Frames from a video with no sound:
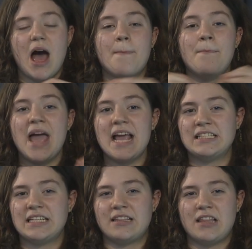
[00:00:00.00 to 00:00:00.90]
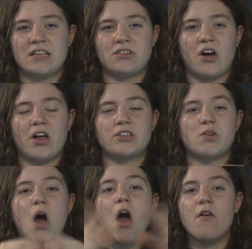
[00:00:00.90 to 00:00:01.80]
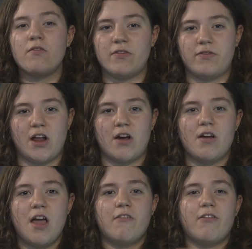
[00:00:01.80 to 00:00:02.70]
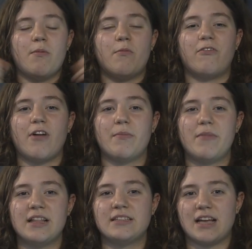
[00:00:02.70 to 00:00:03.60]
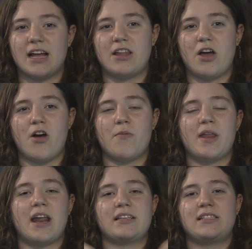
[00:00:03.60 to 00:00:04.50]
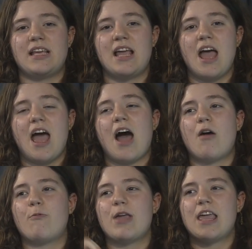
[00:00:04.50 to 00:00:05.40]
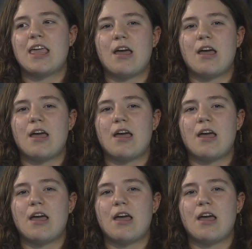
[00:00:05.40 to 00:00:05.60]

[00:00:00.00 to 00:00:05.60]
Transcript: amazing things are going to overflow from from inside the home and I see how we